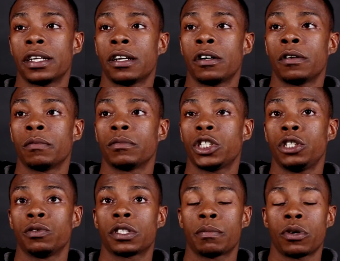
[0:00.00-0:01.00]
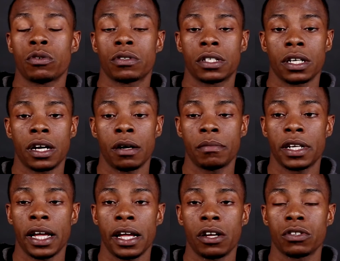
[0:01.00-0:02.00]
and she was supposed to come
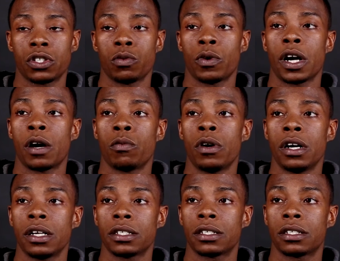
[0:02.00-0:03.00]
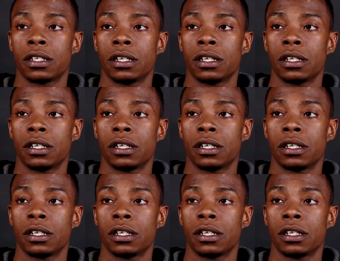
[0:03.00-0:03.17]
down to where I was